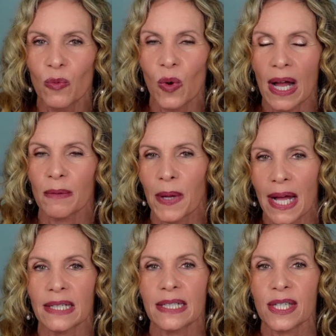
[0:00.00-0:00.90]
and Wild
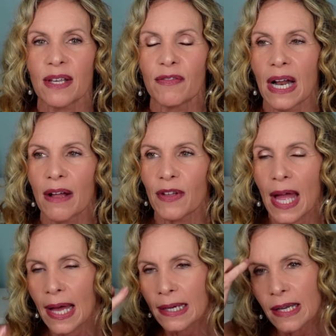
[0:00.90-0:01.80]
palettes even I've
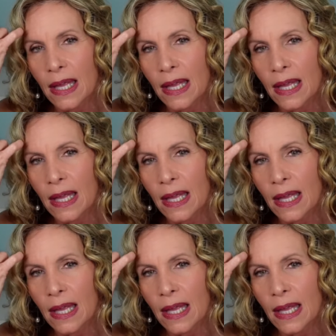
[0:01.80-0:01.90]
had